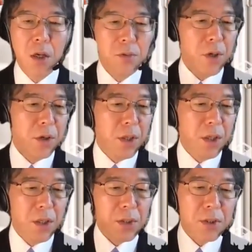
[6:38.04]
where
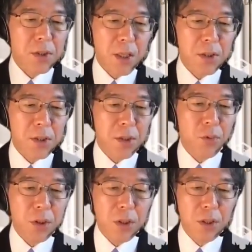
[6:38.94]
these extensive
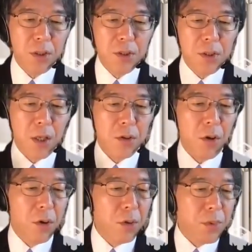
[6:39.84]
quantities take
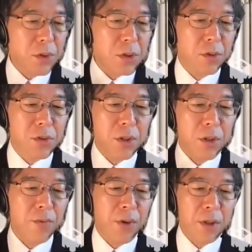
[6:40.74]
almost
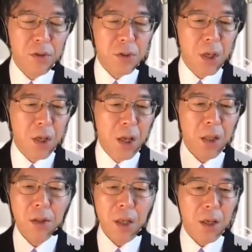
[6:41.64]
constant values,
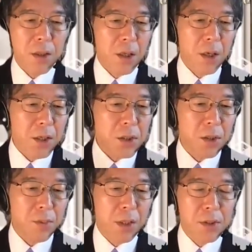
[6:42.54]
and then
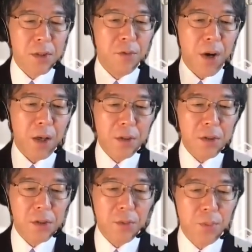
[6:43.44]
estimates the
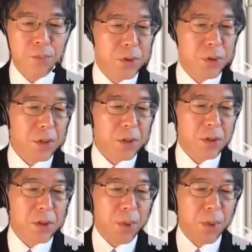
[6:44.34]
ranks of the
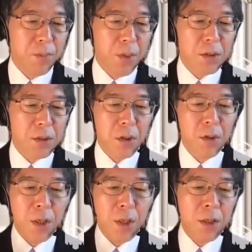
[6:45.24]
projections by means
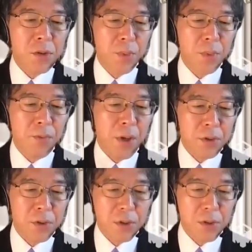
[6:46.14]
of the entropy
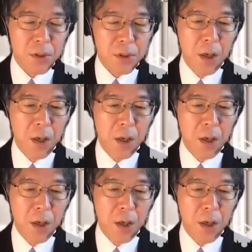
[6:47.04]
functions.